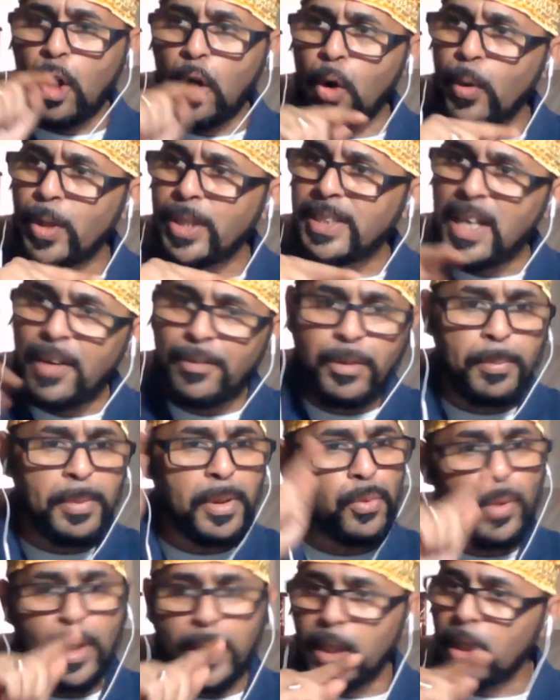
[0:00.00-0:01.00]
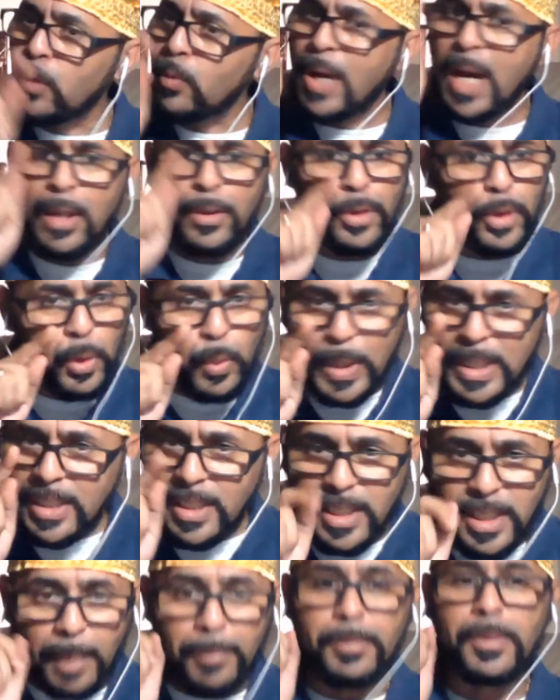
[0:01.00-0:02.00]
always have to be running around doing
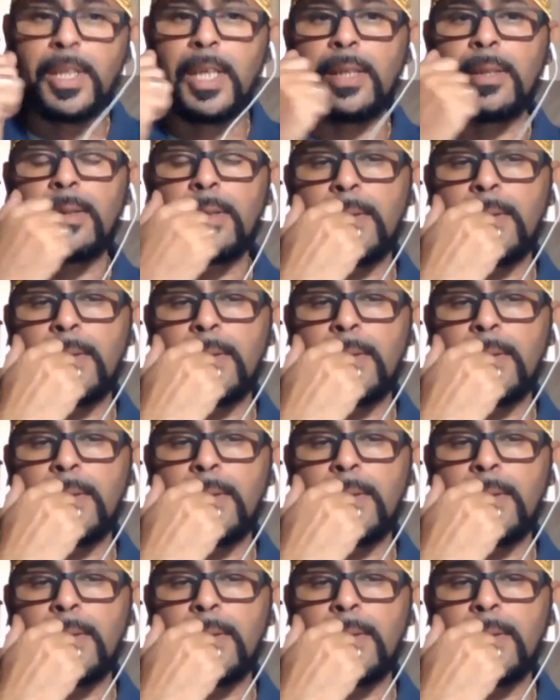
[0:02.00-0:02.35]
something.